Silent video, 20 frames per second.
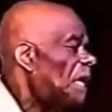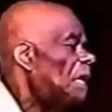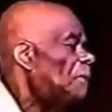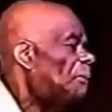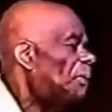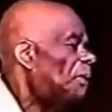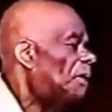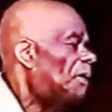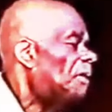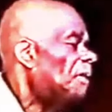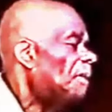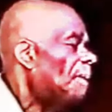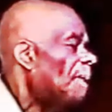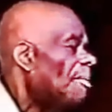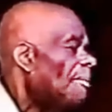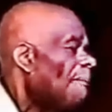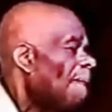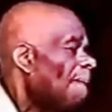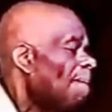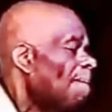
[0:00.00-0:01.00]
people
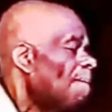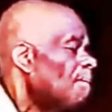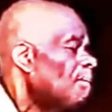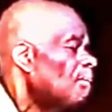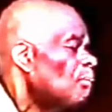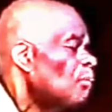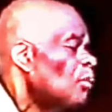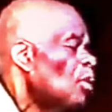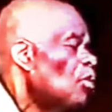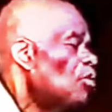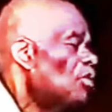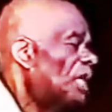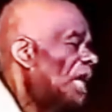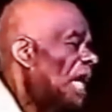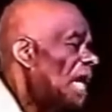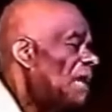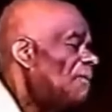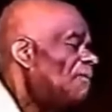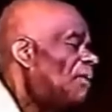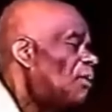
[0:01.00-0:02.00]
who
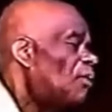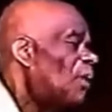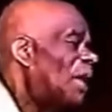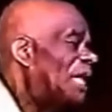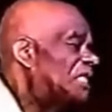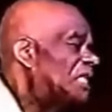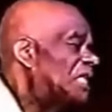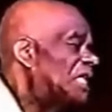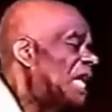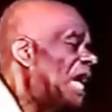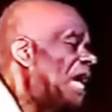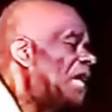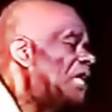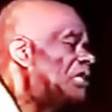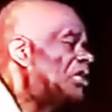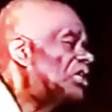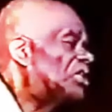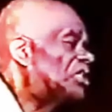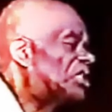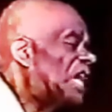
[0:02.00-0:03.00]
came from Western
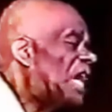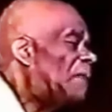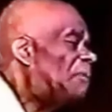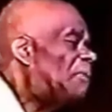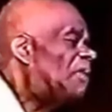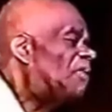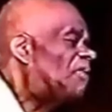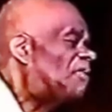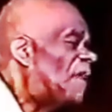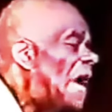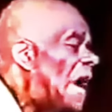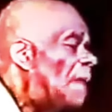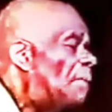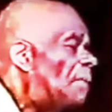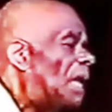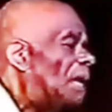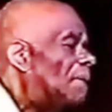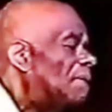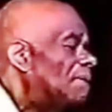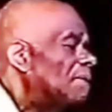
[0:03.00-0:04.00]
Asia escaping
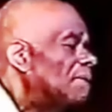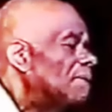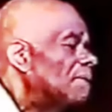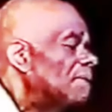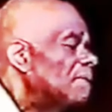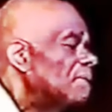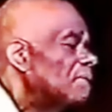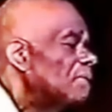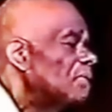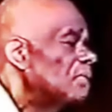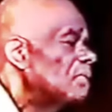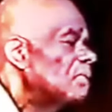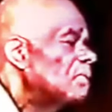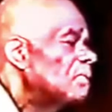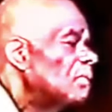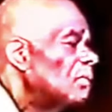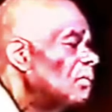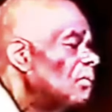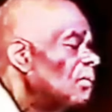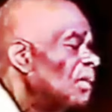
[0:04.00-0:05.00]
famine
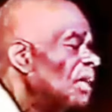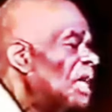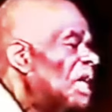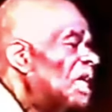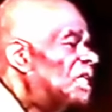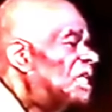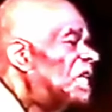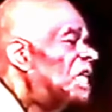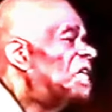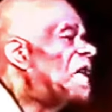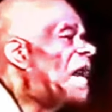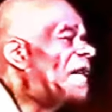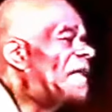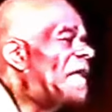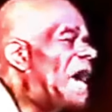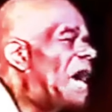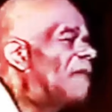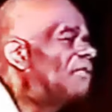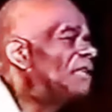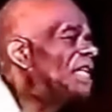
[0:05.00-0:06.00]
did not
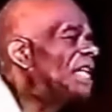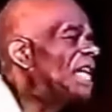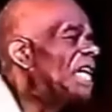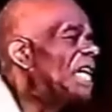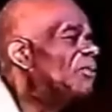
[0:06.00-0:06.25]
have any